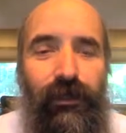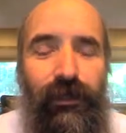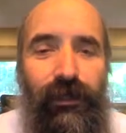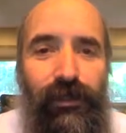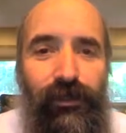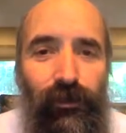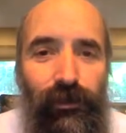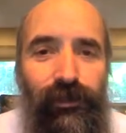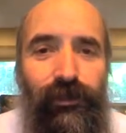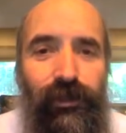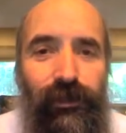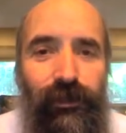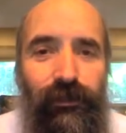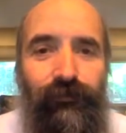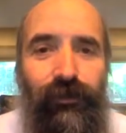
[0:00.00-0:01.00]
is also
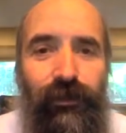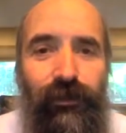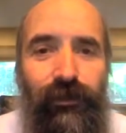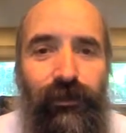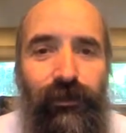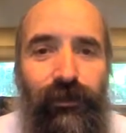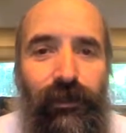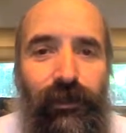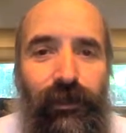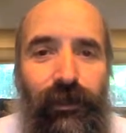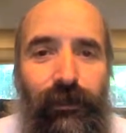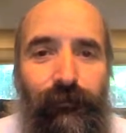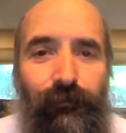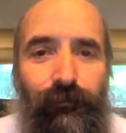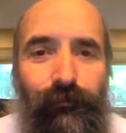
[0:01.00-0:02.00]
significant
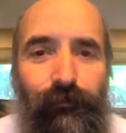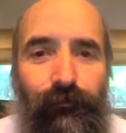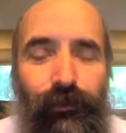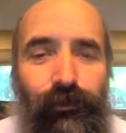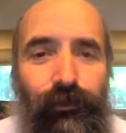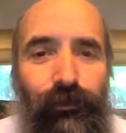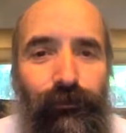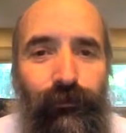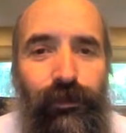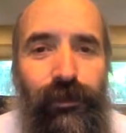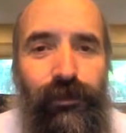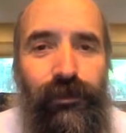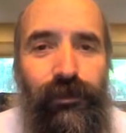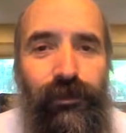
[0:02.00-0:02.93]
for two reasons.